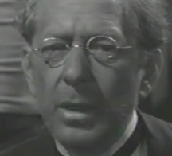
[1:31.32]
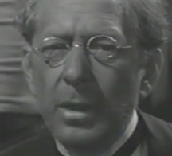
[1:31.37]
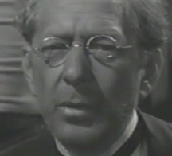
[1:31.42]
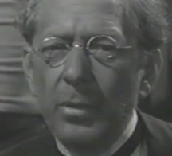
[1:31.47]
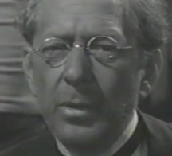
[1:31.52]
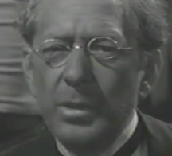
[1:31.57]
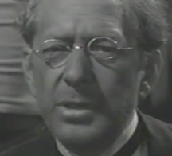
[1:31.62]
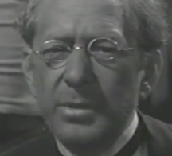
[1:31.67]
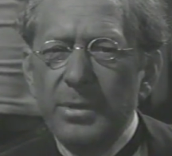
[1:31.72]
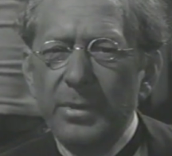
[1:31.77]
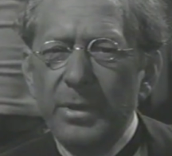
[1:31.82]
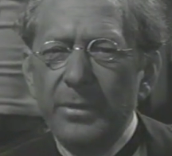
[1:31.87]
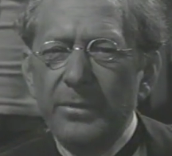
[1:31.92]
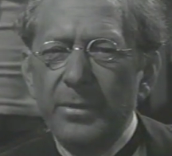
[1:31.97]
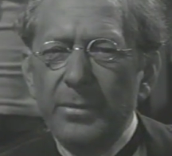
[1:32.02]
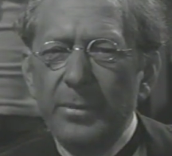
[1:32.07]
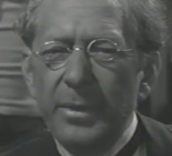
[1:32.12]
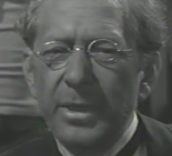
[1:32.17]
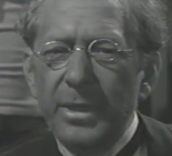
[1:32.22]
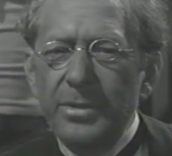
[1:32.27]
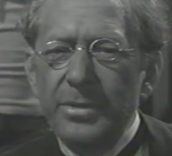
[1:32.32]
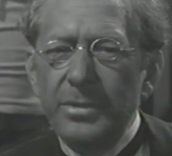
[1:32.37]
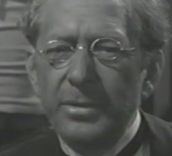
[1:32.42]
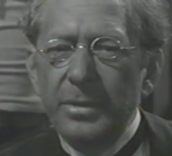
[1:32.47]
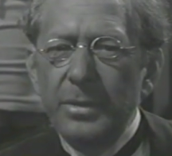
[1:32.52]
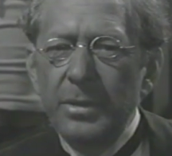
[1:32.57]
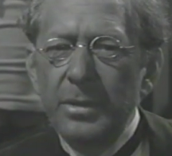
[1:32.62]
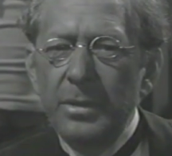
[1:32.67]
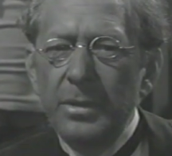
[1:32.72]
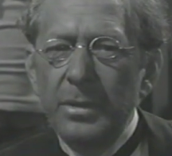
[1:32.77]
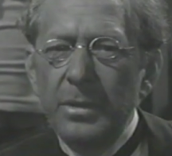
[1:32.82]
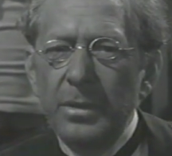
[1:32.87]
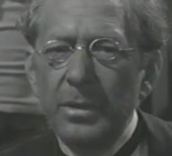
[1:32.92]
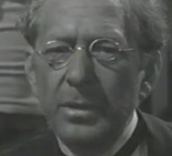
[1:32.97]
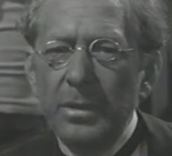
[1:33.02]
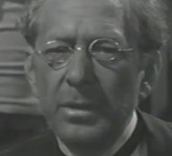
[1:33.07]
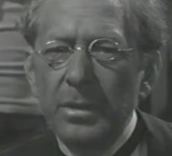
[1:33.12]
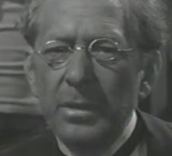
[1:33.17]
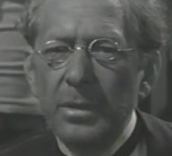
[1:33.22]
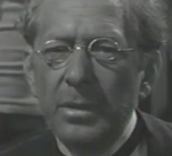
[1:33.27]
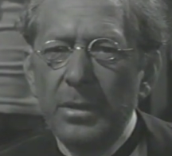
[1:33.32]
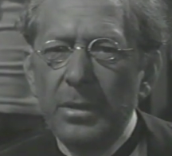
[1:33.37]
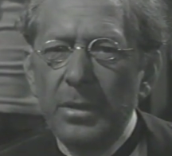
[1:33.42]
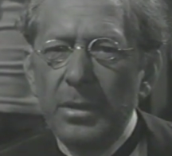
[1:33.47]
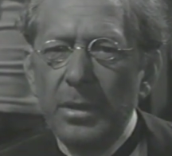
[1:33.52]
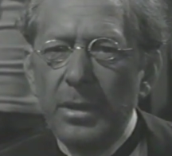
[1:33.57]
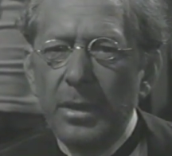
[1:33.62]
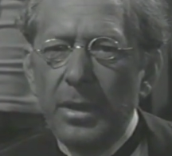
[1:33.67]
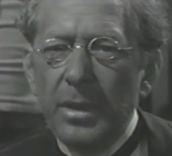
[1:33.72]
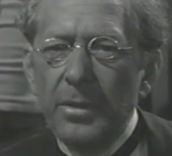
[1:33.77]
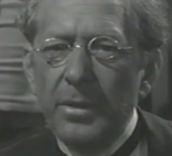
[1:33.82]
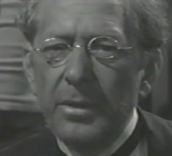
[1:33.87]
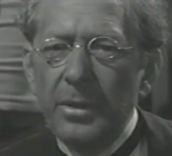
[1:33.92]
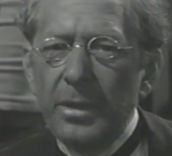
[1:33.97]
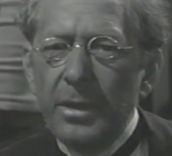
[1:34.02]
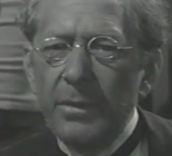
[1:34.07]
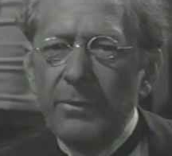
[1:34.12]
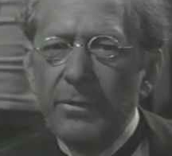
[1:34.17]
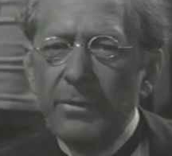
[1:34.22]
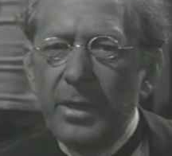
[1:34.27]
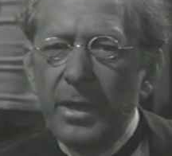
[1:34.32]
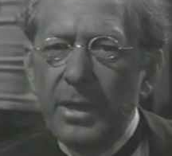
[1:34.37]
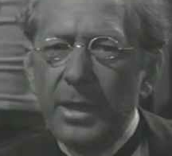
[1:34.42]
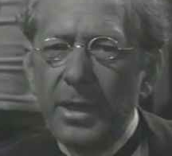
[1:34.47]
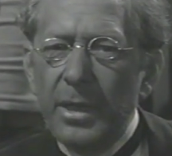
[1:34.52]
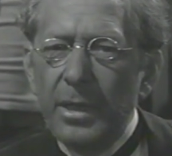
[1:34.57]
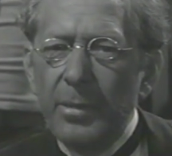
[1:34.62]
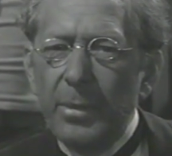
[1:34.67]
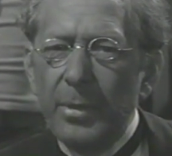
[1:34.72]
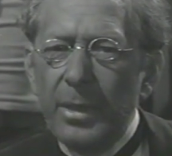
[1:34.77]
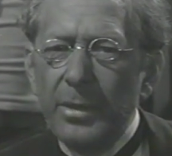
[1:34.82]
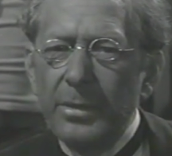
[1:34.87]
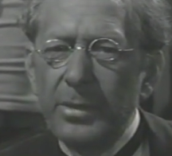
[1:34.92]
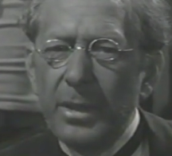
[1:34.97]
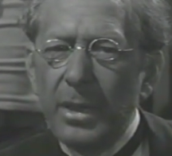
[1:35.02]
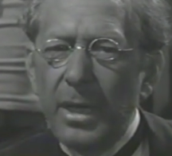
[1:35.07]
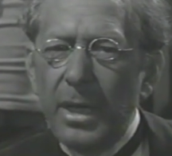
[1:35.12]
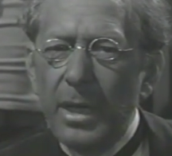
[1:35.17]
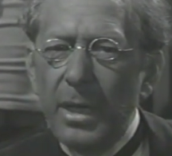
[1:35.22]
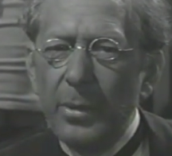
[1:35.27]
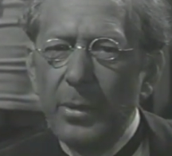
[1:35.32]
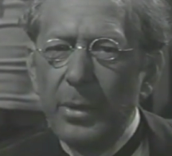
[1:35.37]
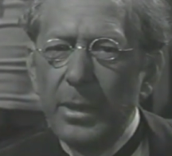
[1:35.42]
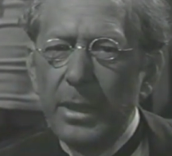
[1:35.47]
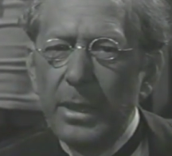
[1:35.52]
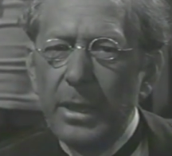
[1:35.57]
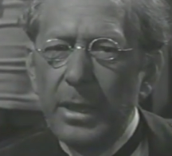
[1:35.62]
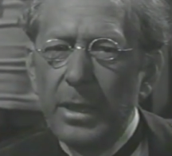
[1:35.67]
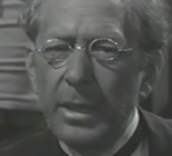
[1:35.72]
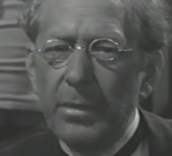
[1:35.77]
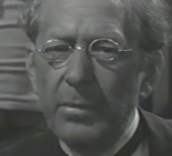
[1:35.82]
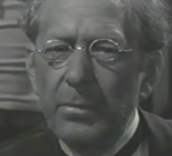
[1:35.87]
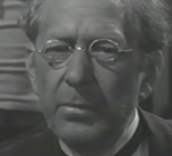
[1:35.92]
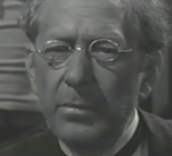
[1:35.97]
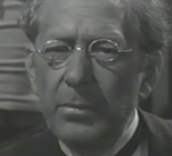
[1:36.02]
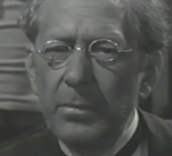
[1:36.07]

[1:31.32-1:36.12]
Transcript: I want some information. Anything you can find out about the Kiowa Kid.